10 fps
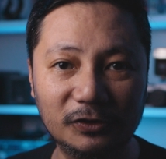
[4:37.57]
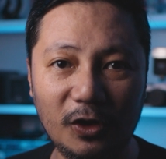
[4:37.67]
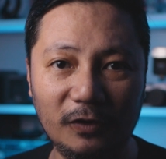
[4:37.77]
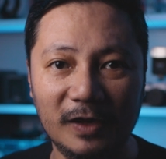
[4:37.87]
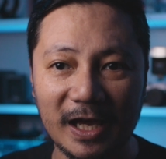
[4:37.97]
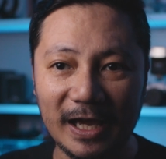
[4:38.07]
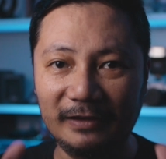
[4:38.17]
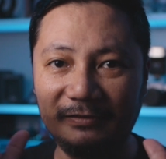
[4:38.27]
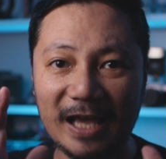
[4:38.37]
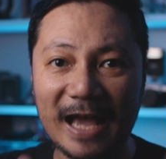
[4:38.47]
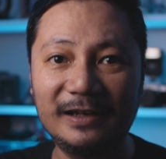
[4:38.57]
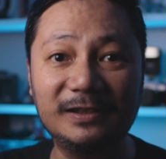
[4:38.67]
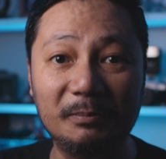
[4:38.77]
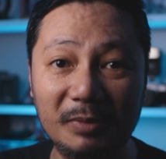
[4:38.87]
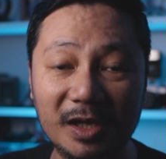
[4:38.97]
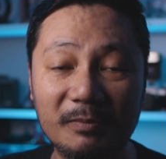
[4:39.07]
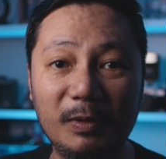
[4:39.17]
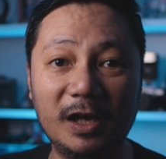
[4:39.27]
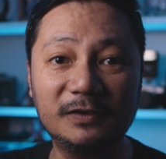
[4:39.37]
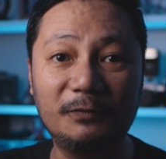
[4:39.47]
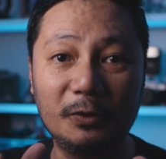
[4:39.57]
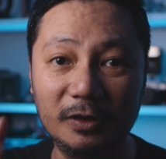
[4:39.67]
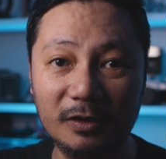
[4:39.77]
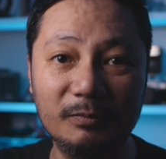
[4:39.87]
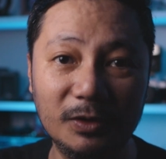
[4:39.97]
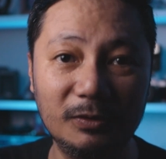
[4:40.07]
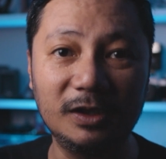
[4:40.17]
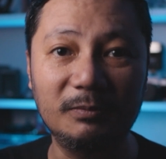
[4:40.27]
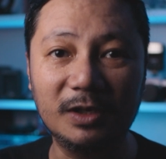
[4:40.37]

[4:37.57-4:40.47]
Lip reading: Resolve, and that is a big plus for the community